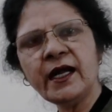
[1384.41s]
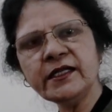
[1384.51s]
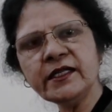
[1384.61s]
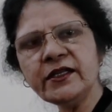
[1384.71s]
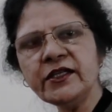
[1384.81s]

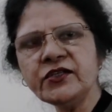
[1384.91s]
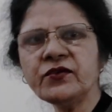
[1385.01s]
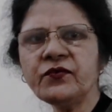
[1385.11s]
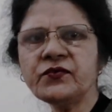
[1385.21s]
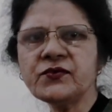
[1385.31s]

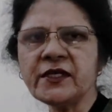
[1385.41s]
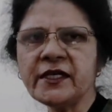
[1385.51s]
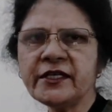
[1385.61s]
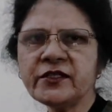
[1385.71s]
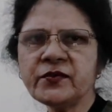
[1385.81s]
Alternation of
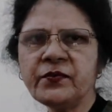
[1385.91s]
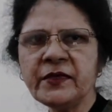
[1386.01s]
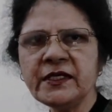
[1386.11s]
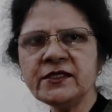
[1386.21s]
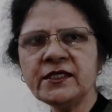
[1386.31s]
states
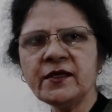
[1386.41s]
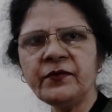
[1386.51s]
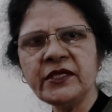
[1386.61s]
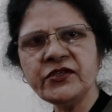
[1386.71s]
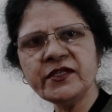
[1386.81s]
means the
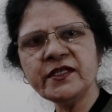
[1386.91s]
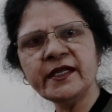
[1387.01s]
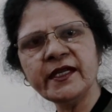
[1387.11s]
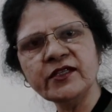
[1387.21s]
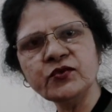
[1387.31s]
patient
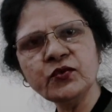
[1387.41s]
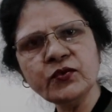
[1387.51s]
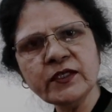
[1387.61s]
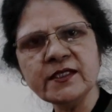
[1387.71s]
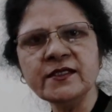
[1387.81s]
has two
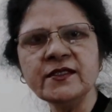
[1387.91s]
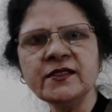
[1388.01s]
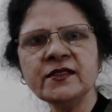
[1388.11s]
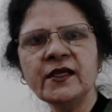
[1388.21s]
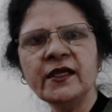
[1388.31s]

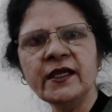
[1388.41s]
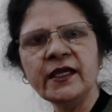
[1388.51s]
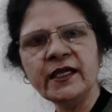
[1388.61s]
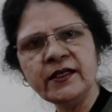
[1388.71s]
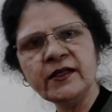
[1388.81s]
diseases
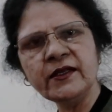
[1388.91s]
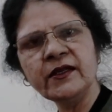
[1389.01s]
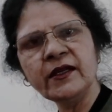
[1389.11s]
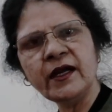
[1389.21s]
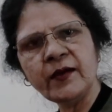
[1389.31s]
in
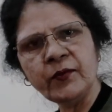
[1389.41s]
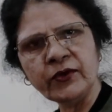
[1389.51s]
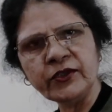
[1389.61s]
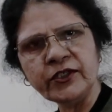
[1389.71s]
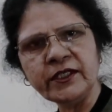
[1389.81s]

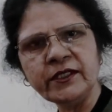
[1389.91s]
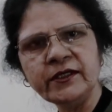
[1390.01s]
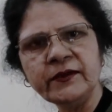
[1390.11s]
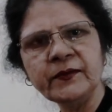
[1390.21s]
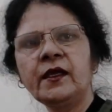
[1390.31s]
a body.
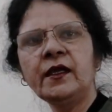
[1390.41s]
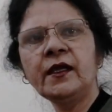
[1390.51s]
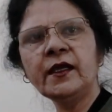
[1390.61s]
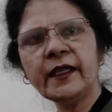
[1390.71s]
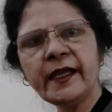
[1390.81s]

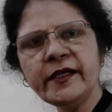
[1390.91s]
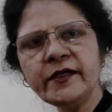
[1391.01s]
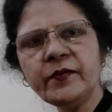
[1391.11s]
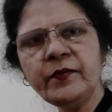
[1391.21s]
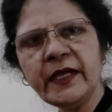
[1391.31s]

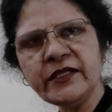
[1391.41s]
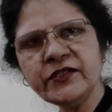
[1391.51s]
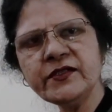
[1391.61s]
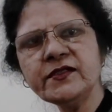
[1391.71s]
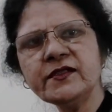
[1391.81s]
Kent
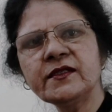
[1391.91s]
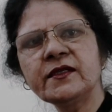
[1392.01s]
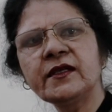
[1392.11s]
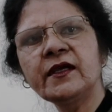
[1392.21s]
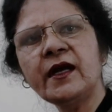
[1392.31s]
mentions
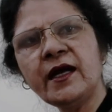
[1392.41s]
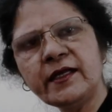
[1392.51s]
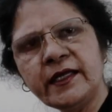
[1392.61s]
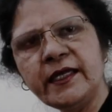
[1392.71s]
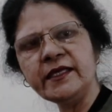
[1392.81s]

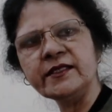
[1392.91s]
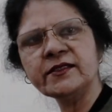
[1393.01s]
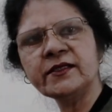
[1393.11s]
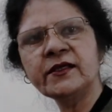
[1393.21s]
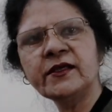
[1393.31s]
a
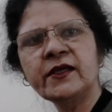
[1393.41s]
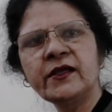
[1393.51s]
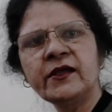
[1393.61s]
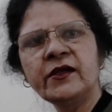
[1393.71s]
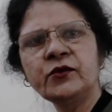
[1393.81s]
case
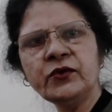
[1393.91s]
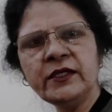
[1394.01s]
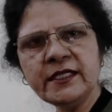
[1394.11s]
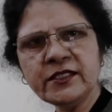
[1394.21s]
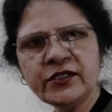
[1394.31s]
to
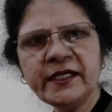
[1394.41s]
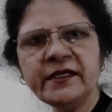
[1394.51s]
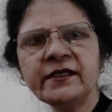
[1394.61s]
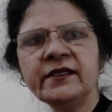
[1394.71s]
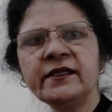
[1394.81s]

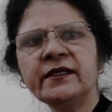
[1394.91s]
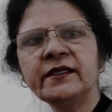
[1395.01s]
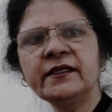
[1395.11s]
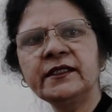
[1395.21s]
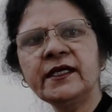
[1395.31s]
illustrate
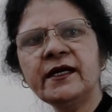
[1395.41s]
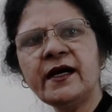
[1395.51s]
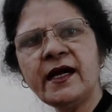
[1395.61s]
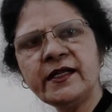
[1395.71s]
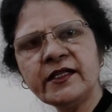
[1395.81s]
the
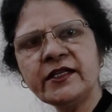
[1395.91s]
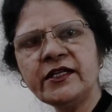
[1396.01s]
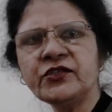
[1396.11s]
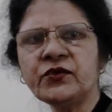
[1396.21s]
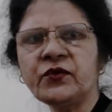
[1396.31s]

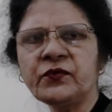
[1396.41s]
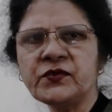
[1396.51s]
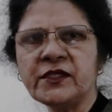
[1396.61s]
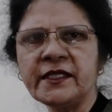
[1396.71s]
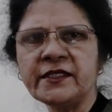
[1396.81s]
alternation of
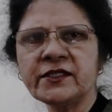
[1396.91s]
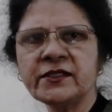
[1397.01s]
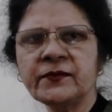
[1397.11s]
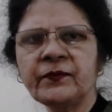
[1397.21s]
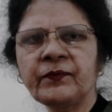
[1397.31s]
states.